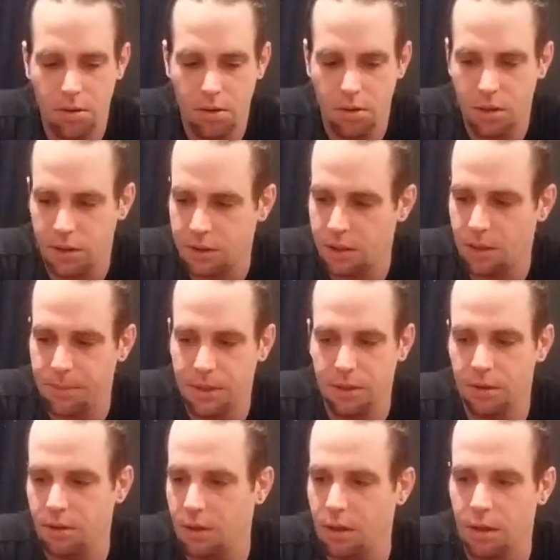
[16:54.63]
Because I
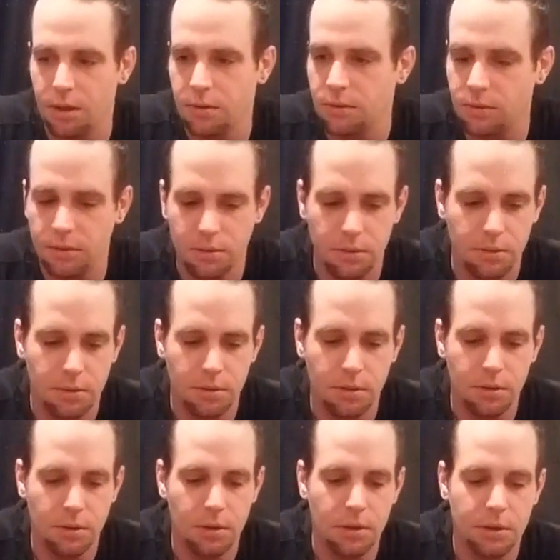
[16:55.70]
mean, you know,
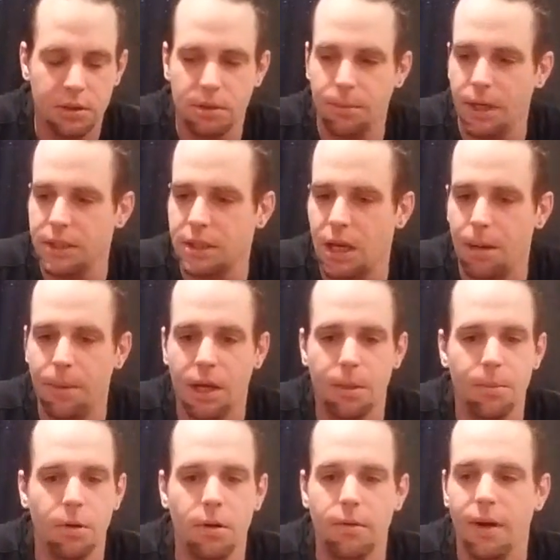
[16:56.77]
somebody's got to make a
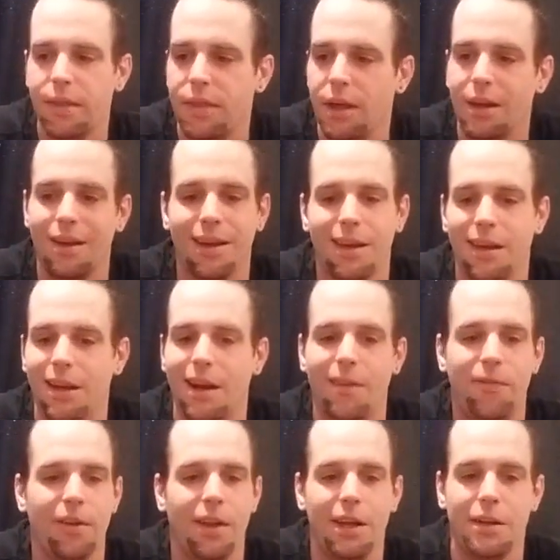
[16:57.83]
move. I think again, I
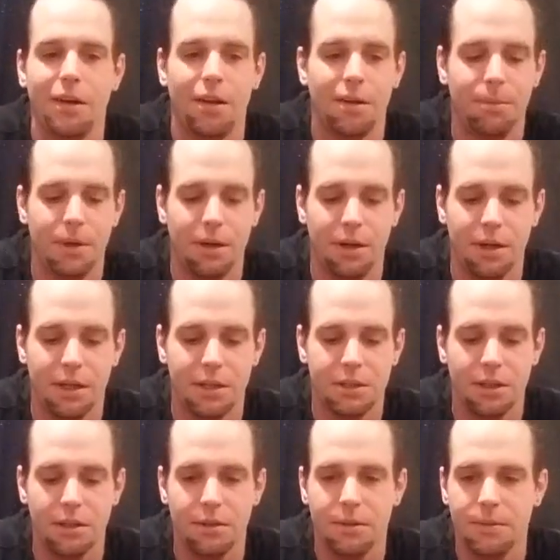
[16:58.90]
feel like y'all are mirroring each
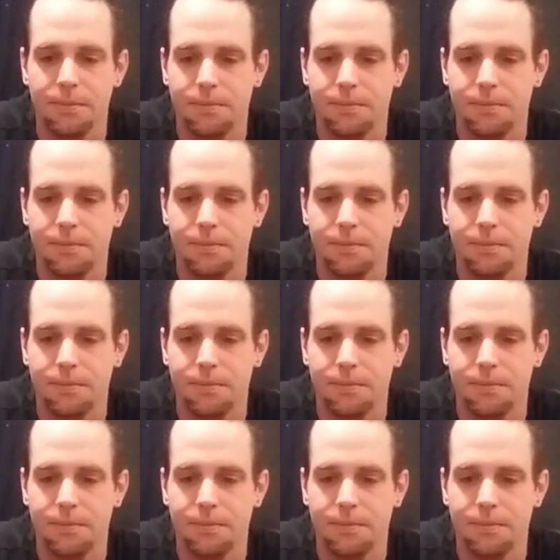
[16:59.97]
other.